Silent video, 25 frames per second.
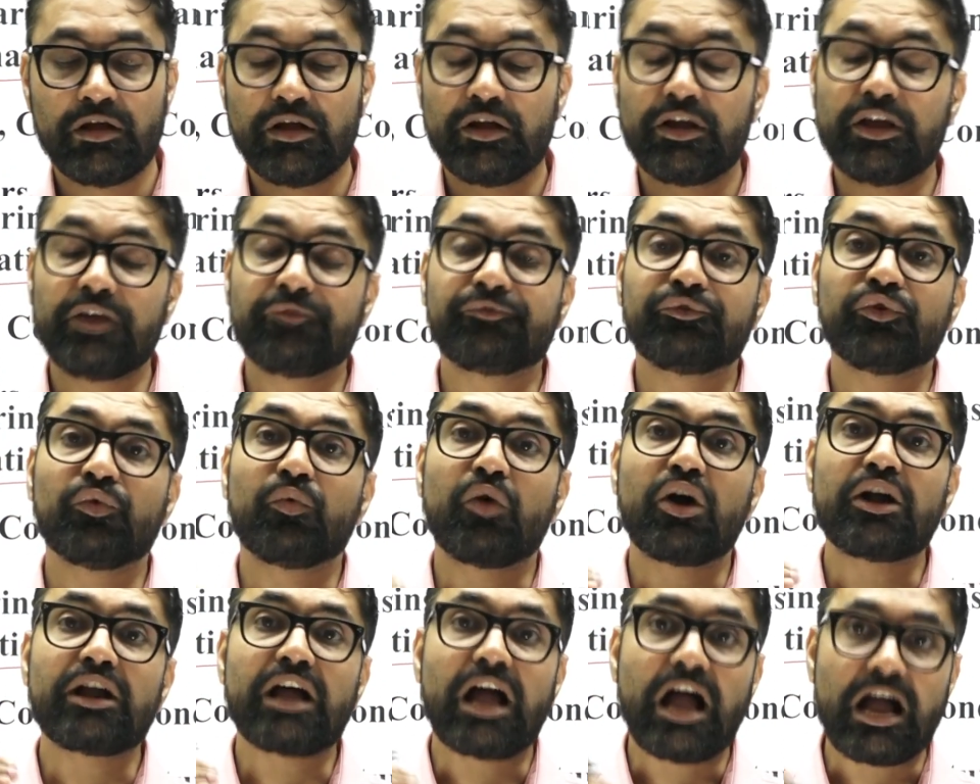if you
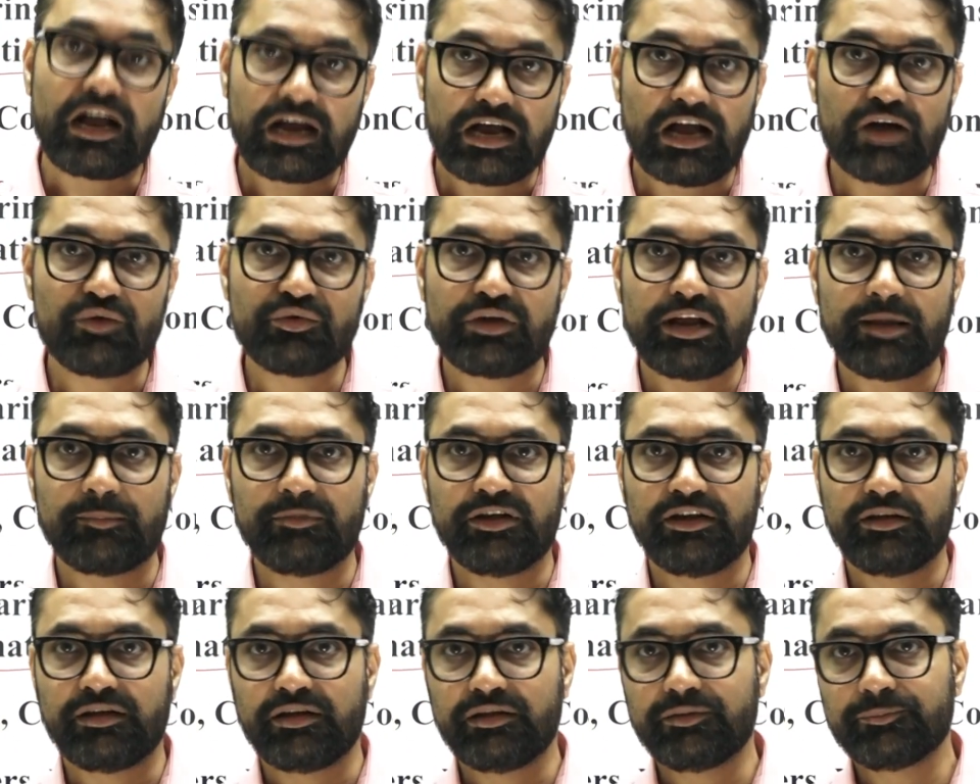want
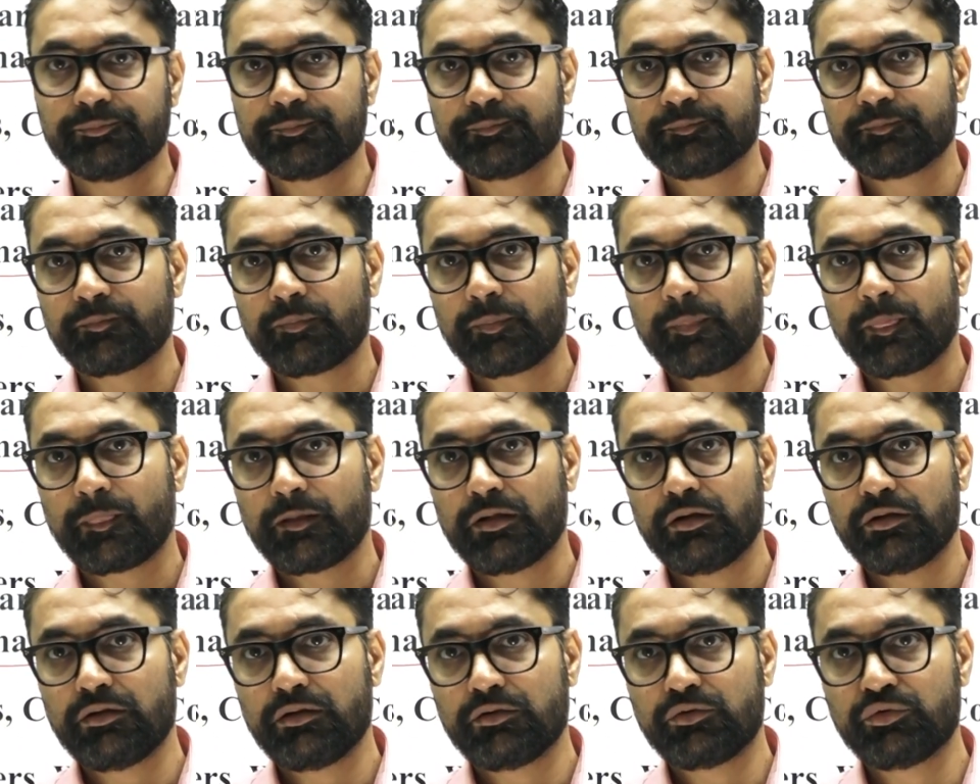accountability
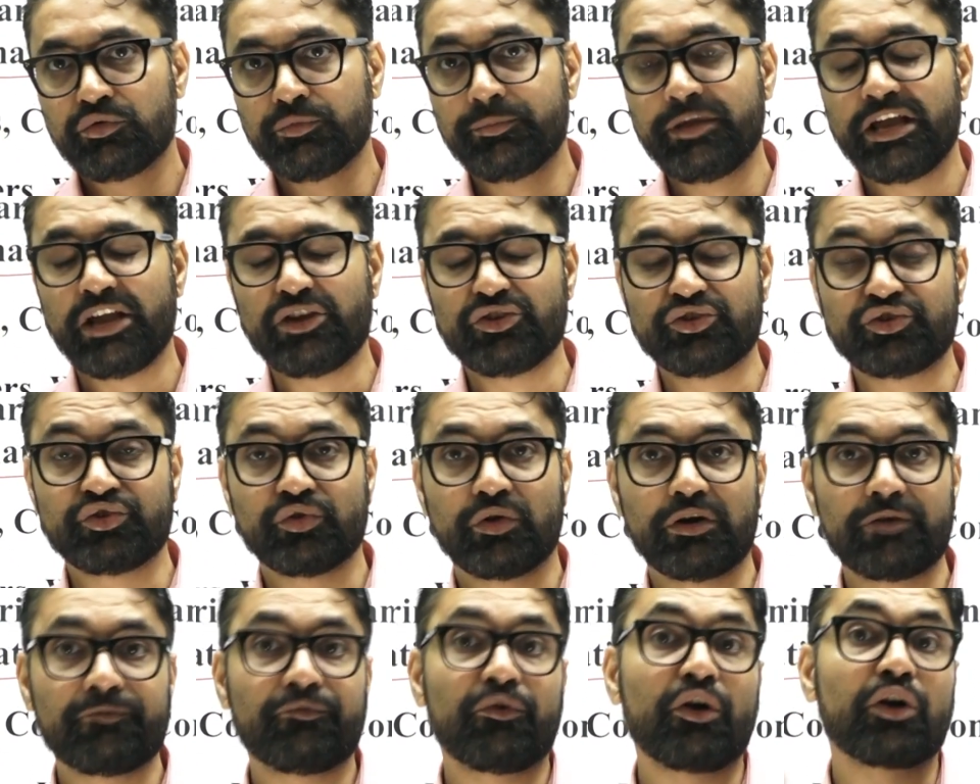to be
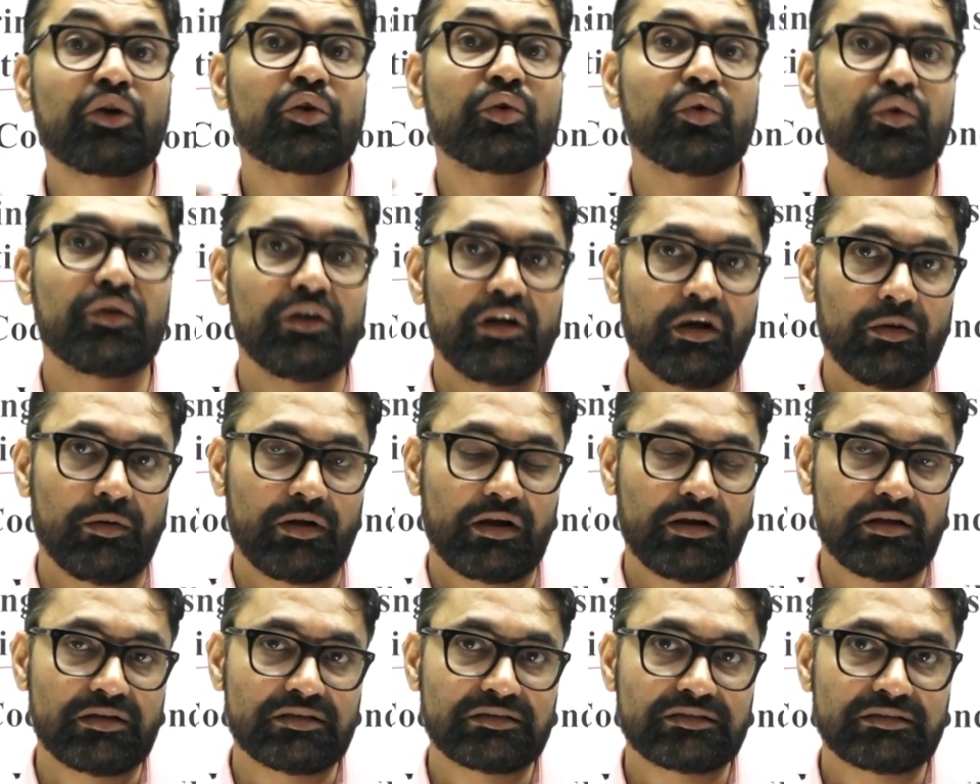ensured for good
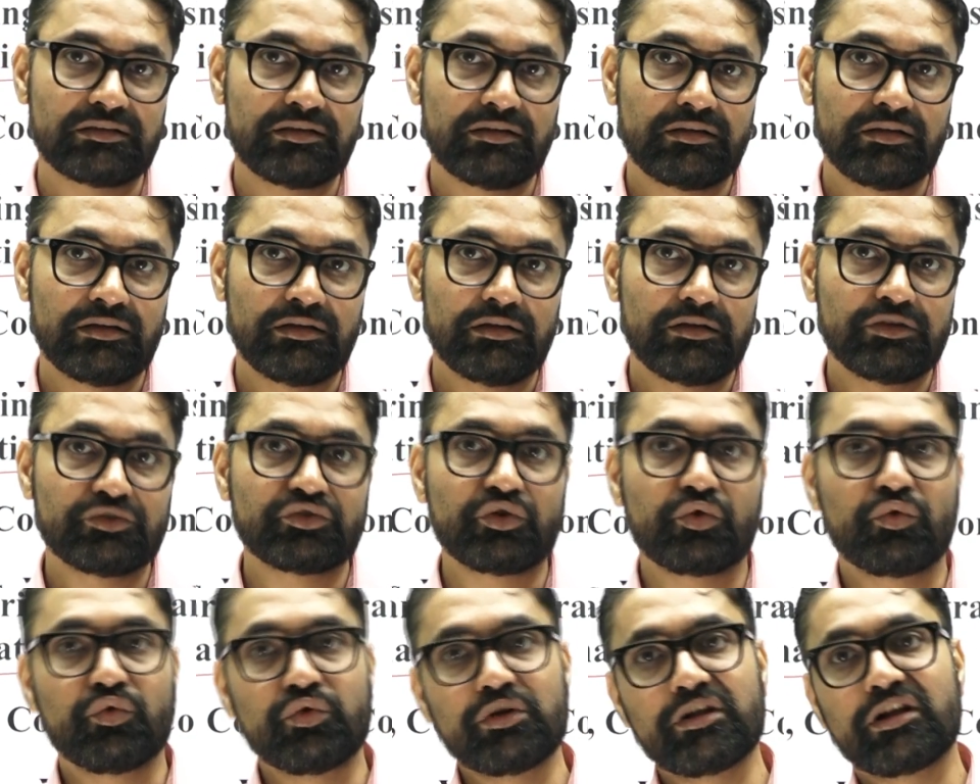governance, so
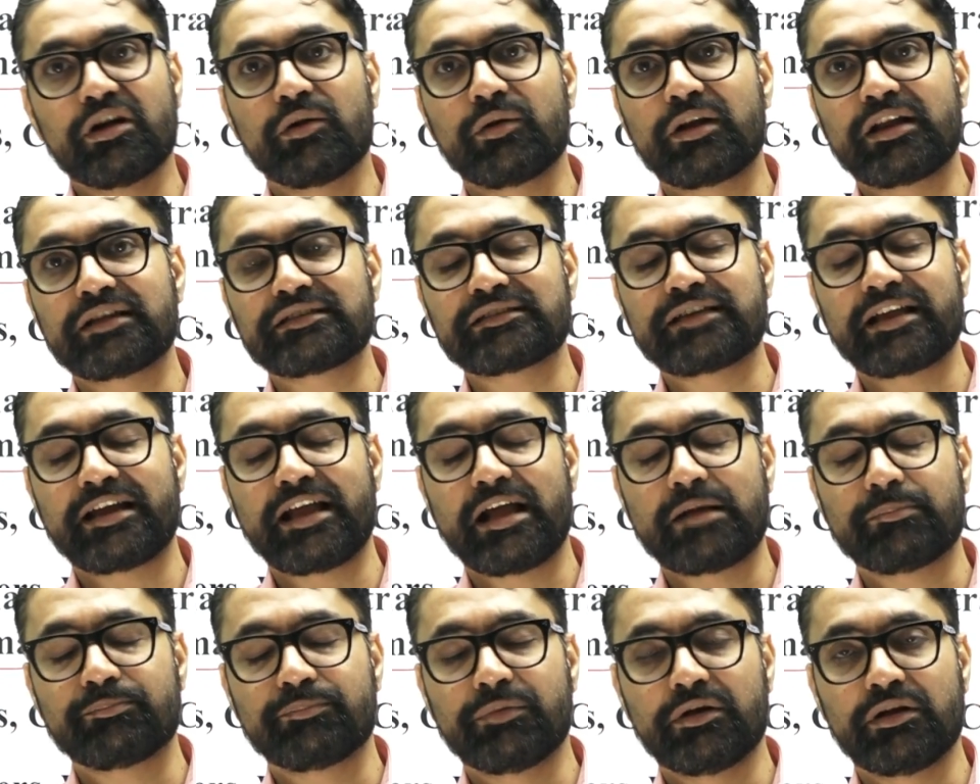good governance can
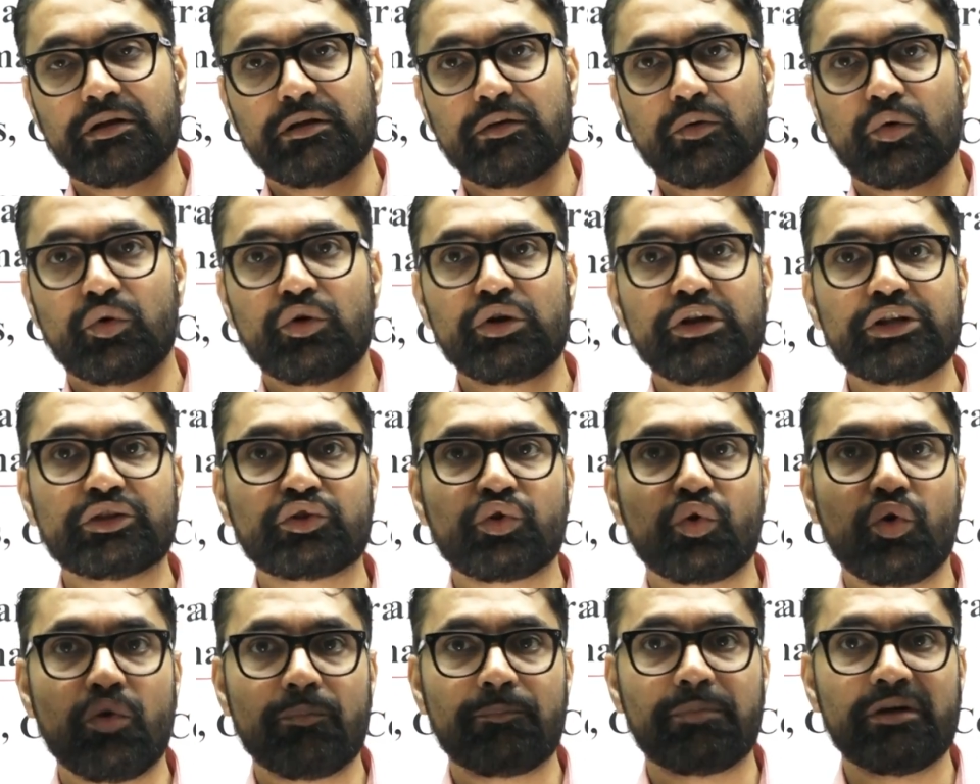happen only
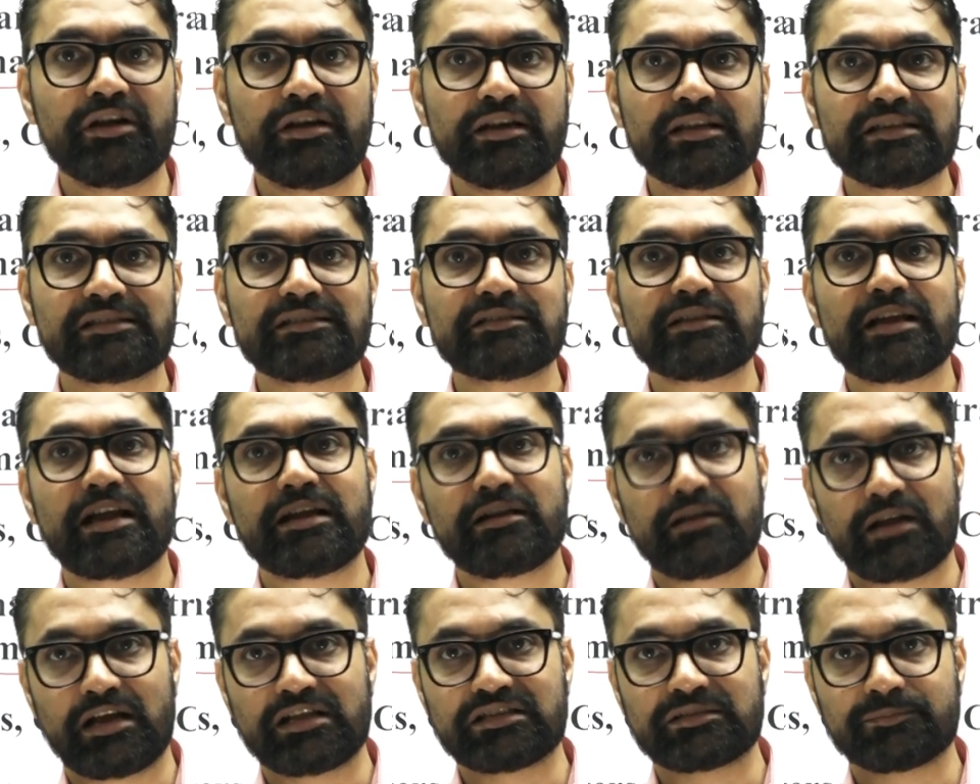through openness
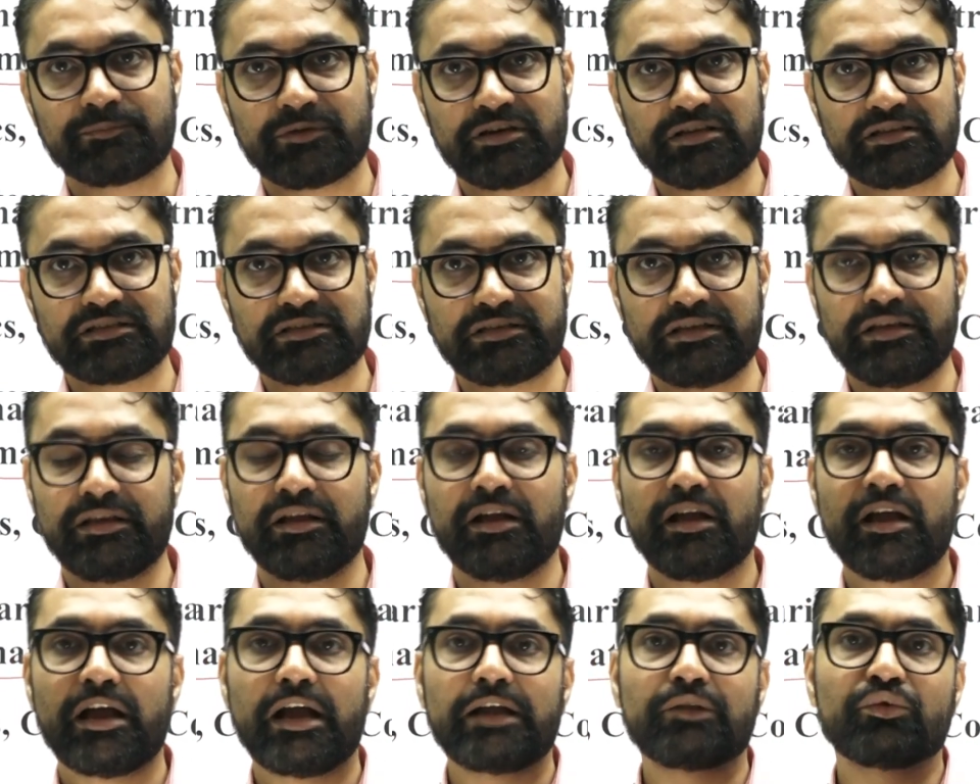and transparency
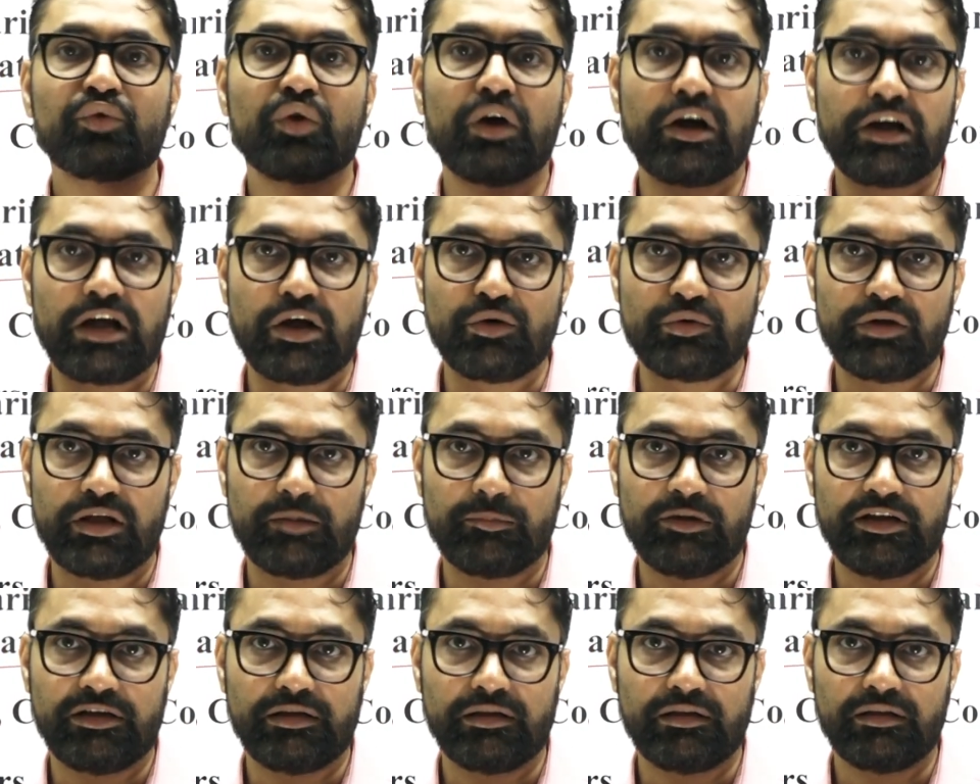and through
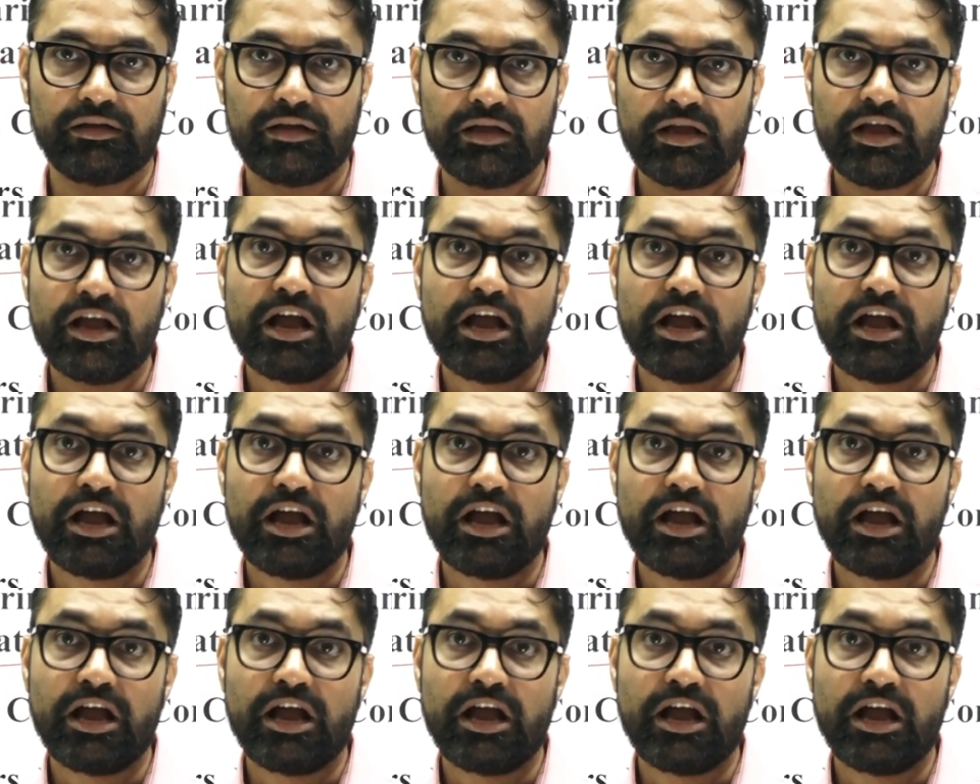accountability.